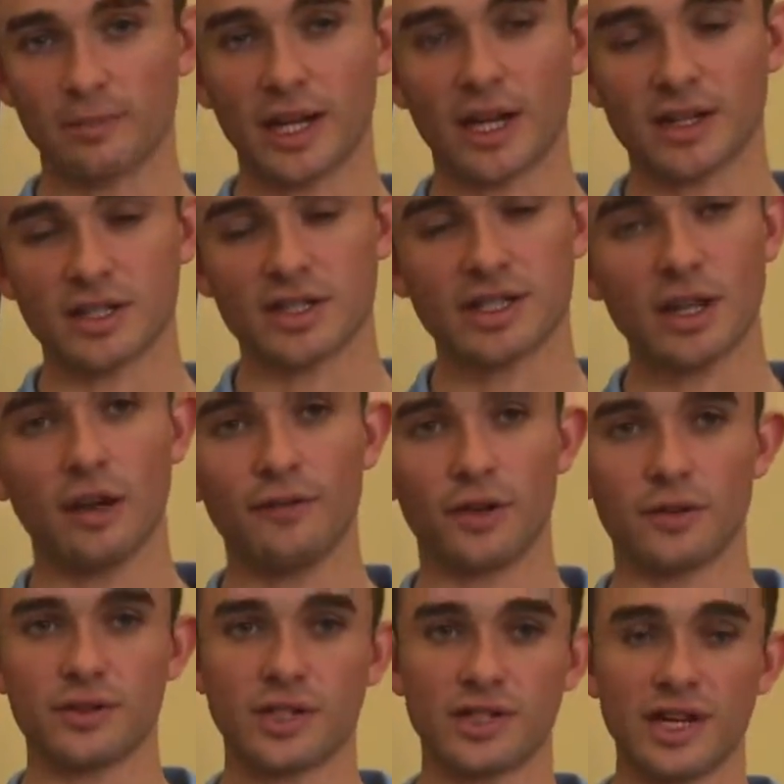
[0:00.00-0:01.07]
Because in cell
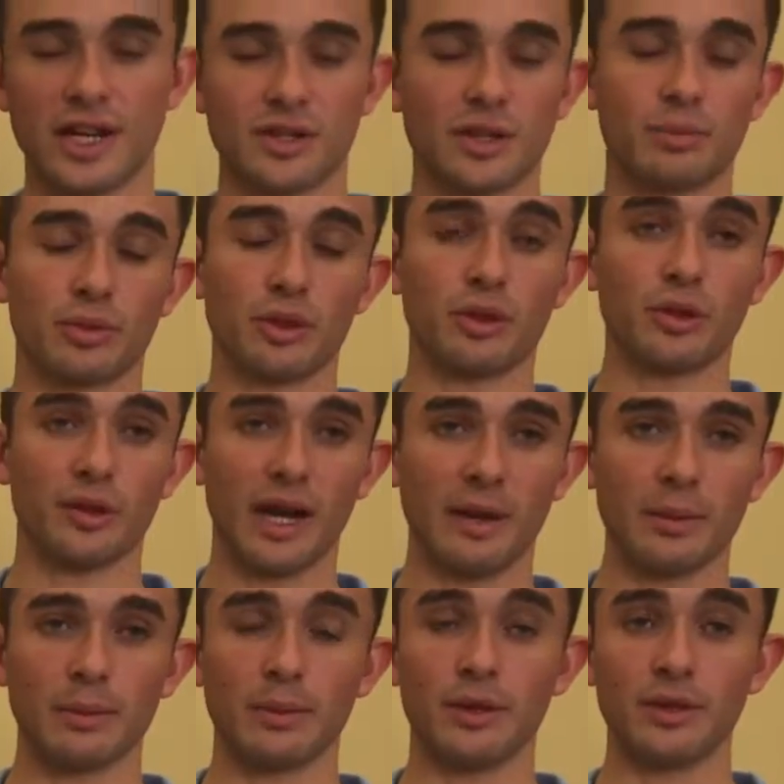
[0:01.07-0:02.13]
phones, it's actually
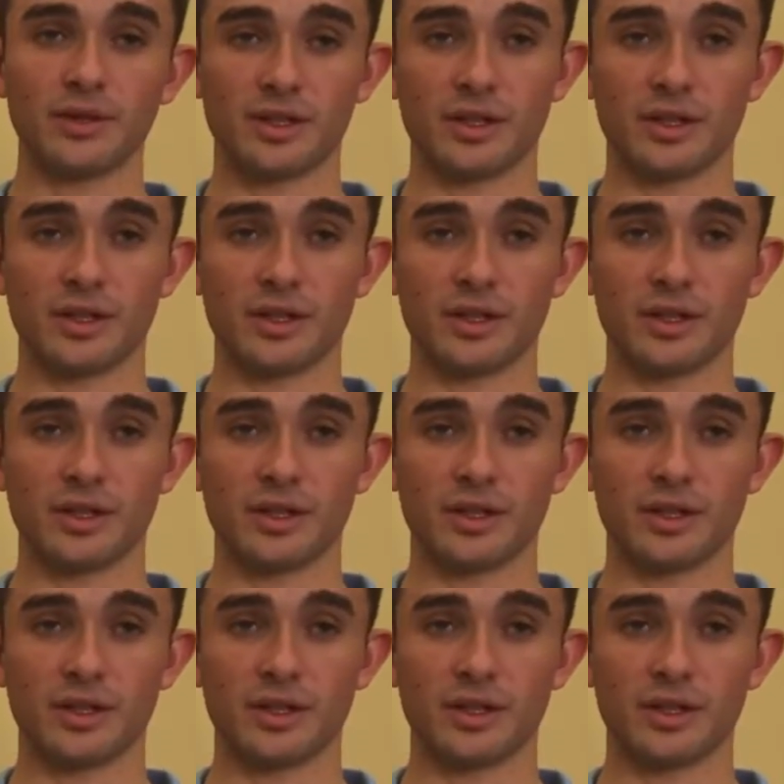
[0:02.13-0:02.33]
programmable